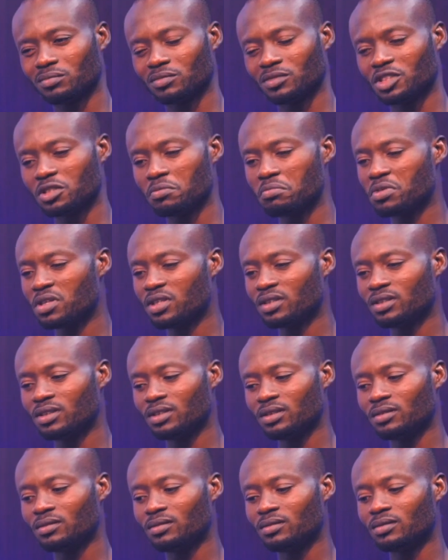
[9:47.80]
The
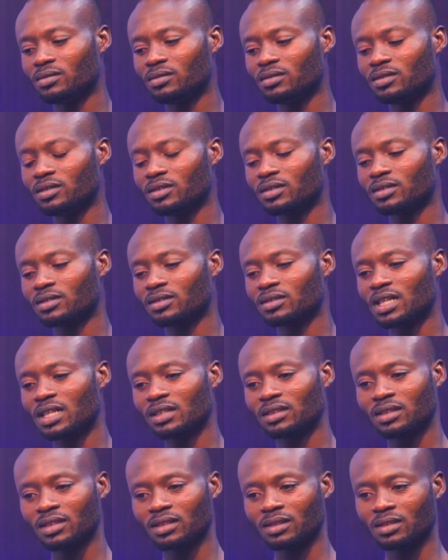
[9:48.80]
morning
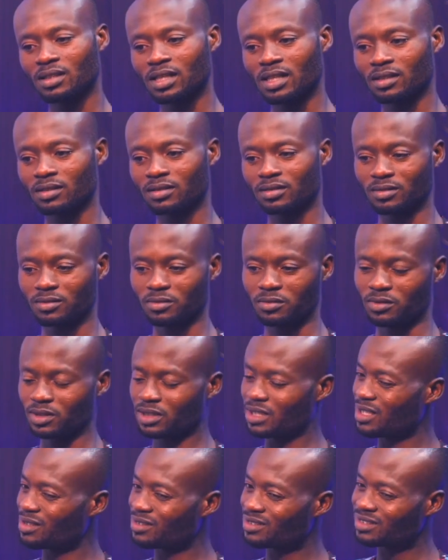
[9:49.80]
started like
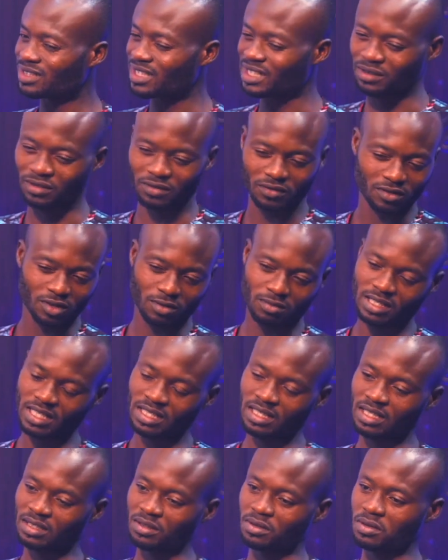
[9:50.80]
without sign of something
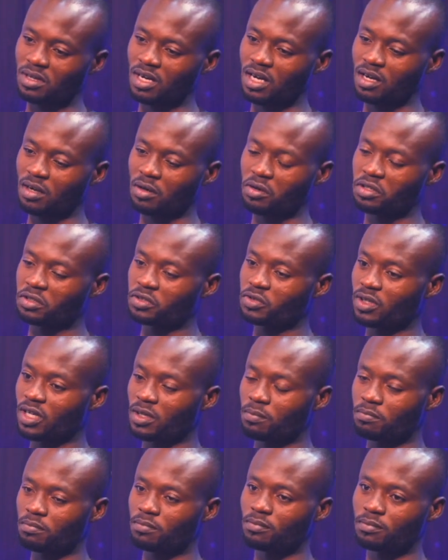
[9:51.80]
like that going to
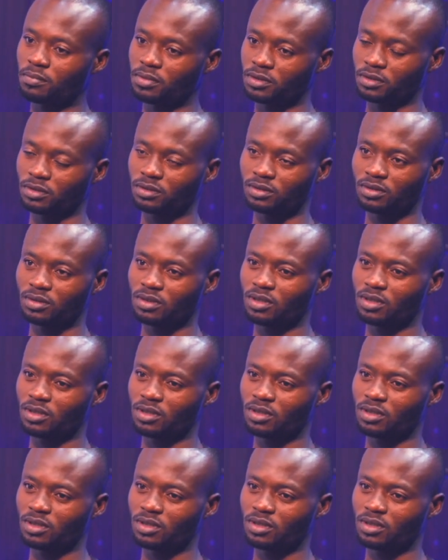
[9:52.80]
happen.